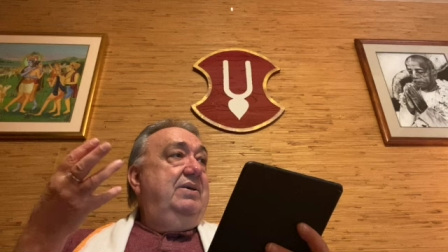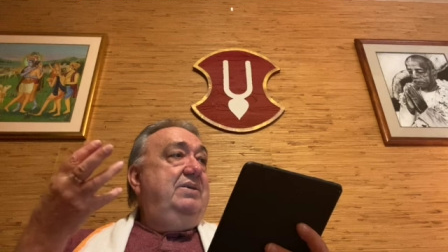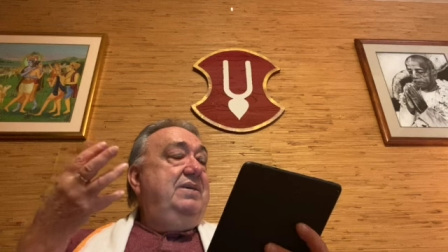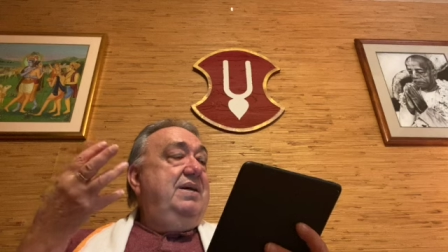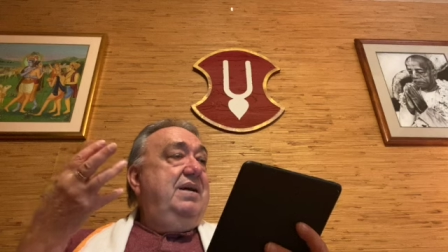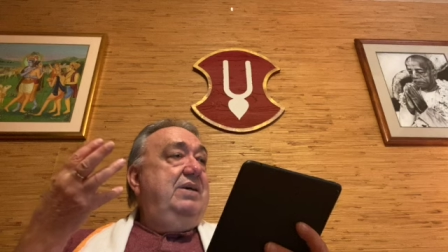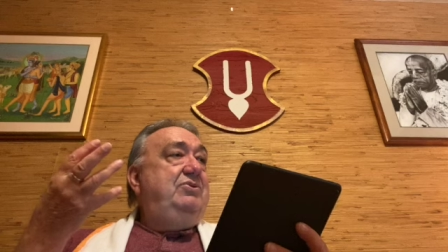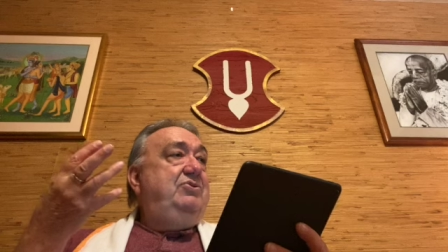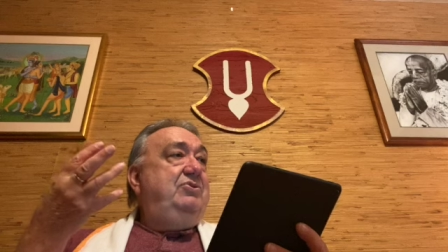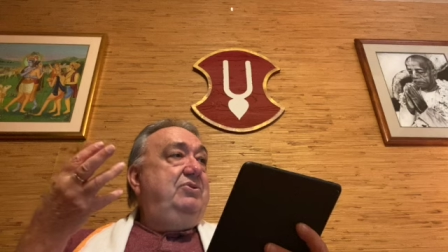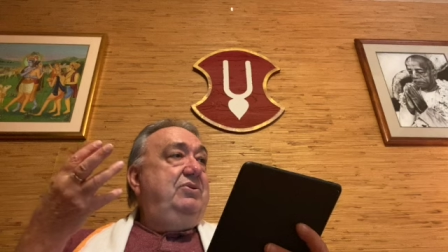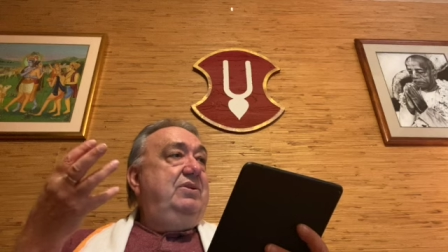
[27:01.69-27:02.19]

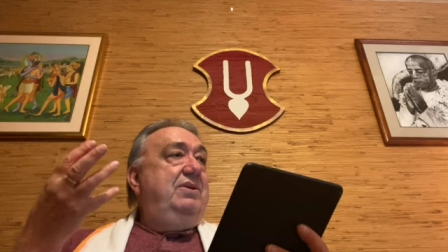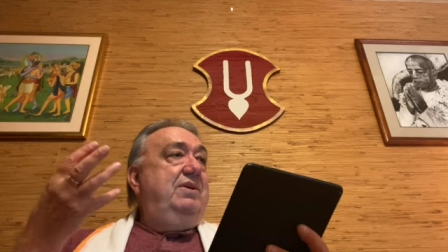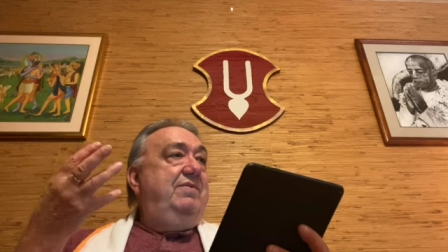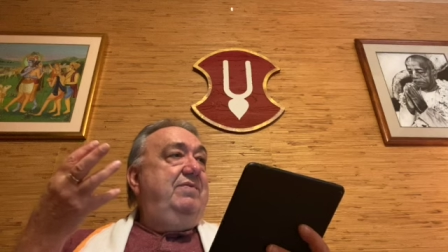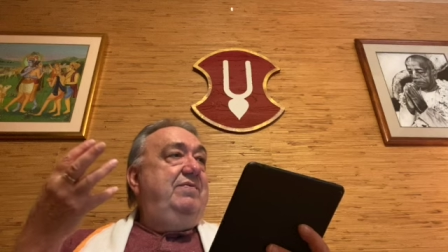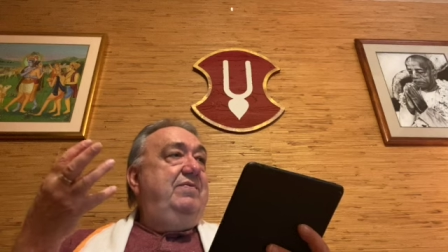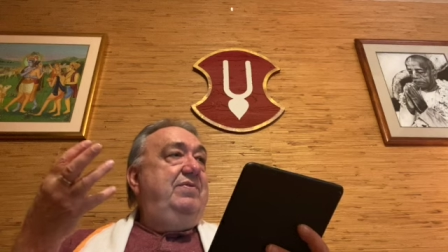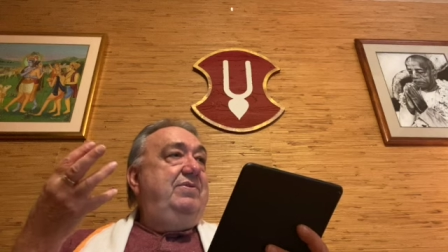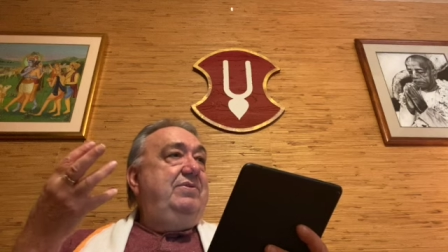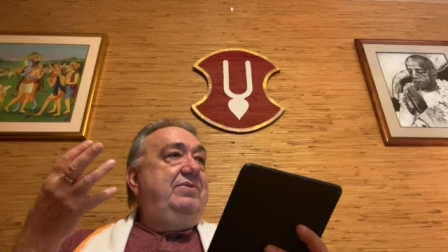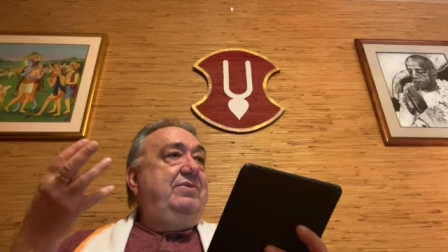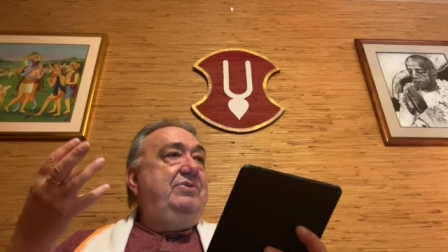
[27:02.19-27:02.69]
natural love
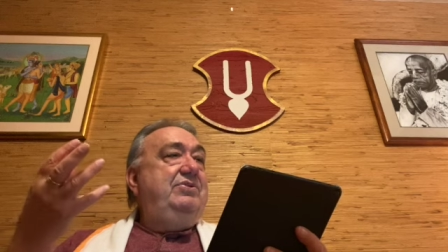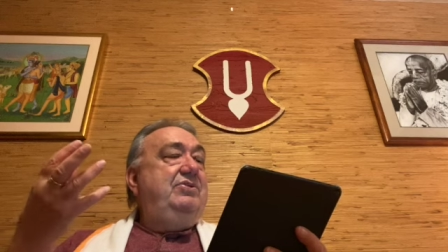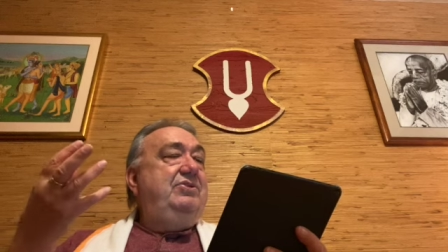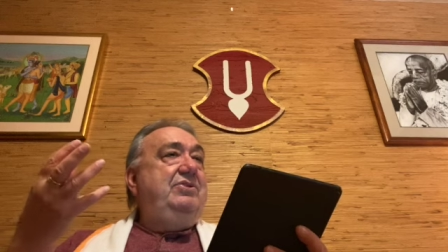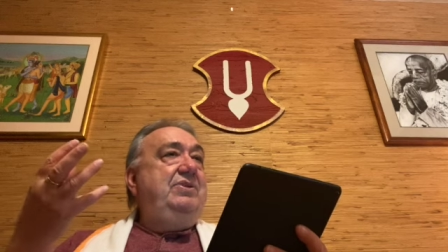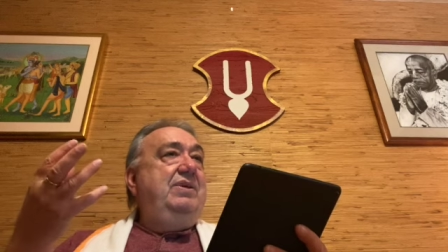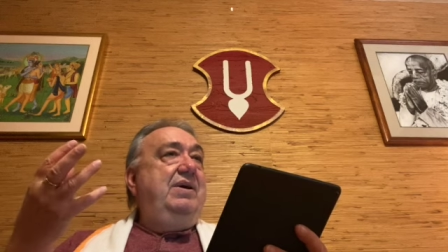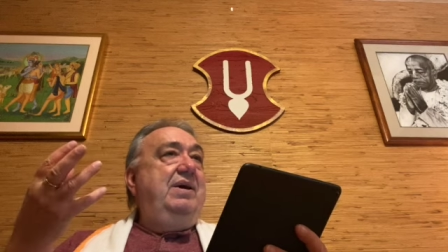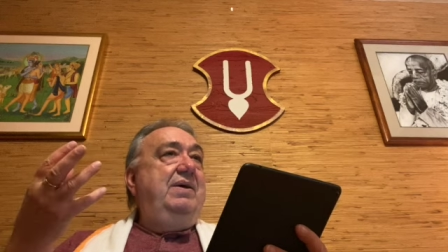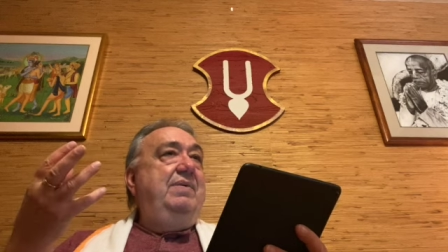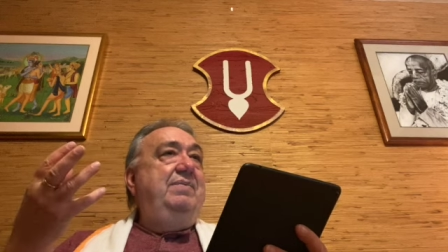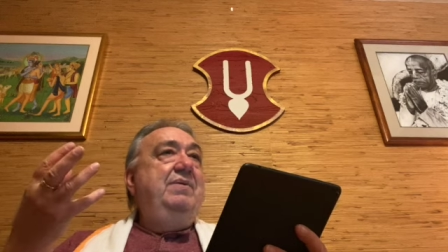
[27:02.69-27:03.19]
for
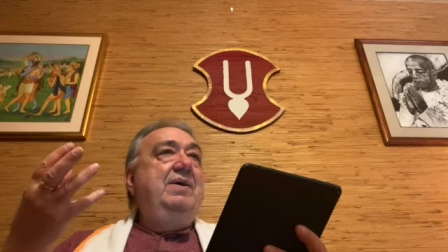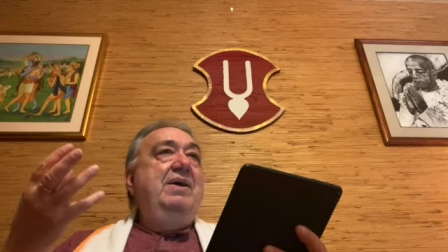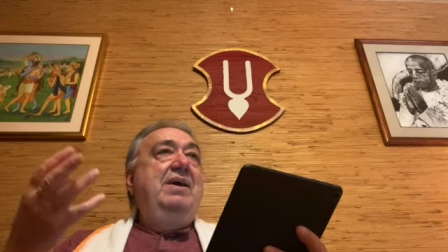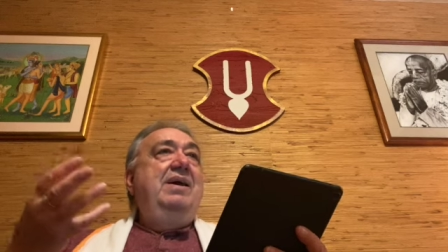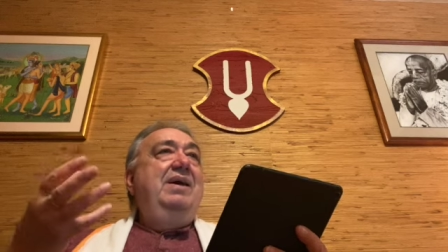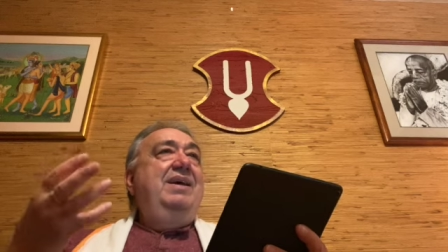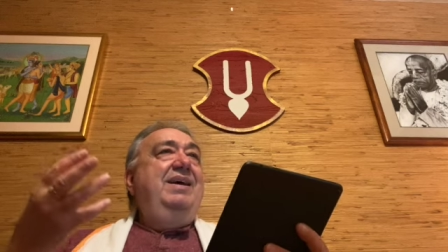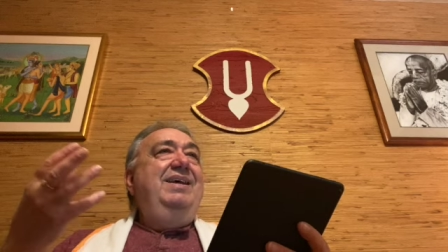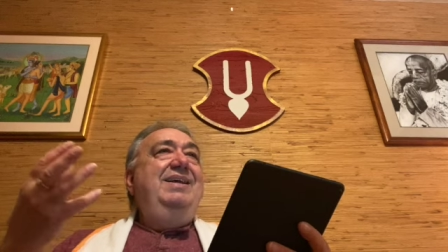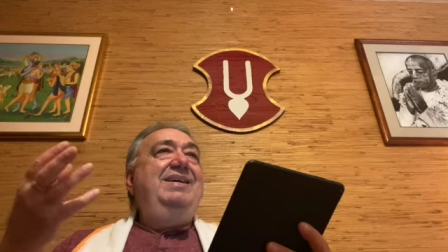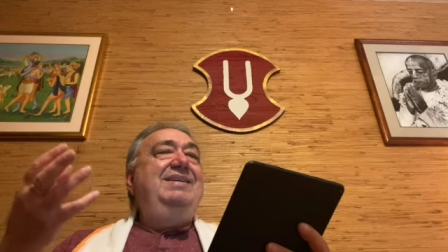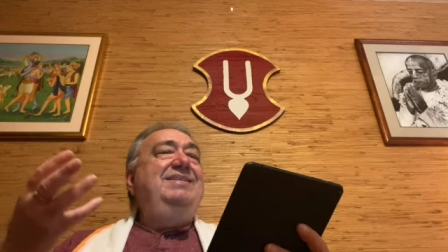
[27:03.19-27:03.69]
Krishna.
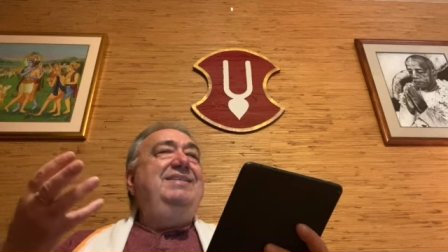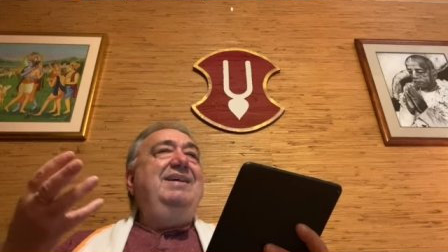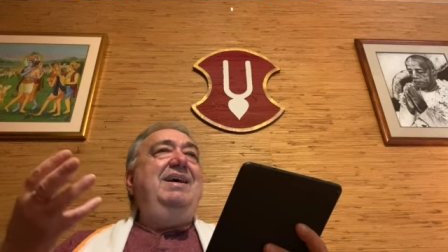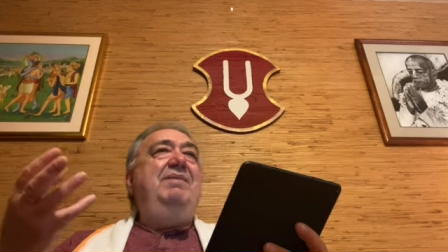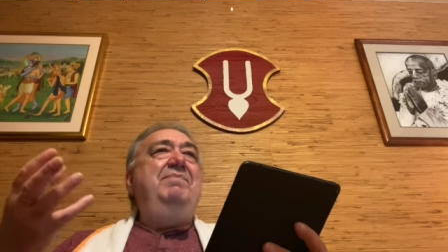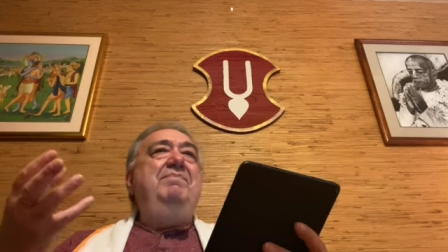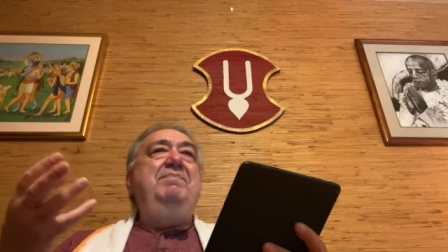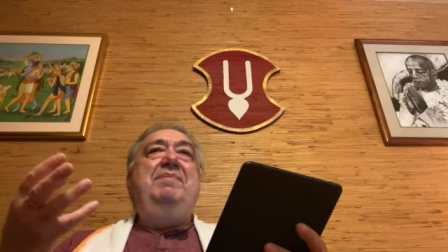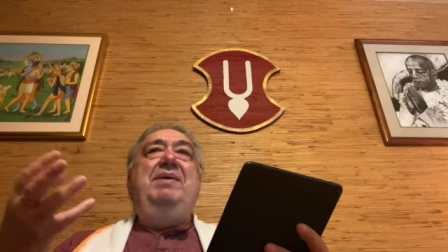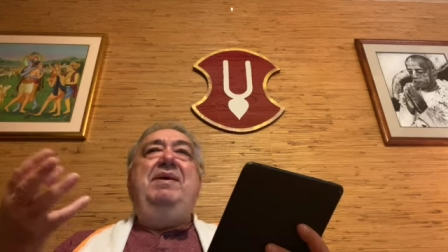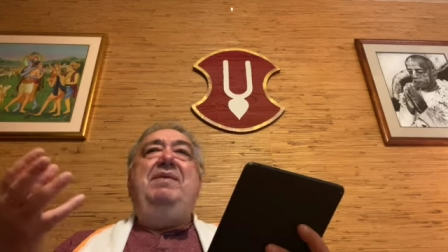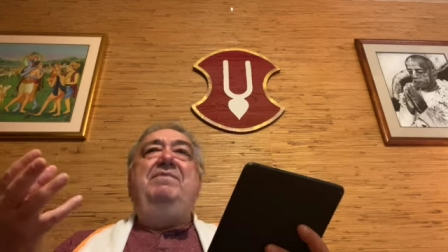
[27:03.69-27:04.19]
It is
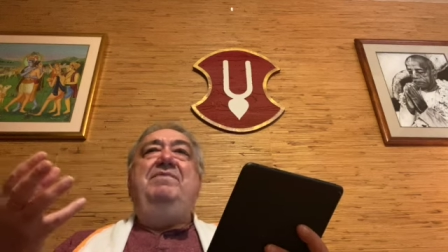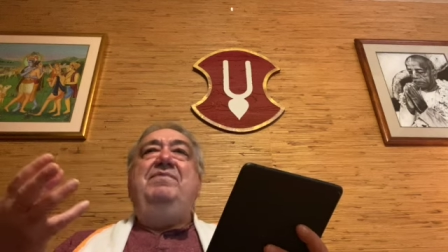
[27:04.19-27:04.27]
not meant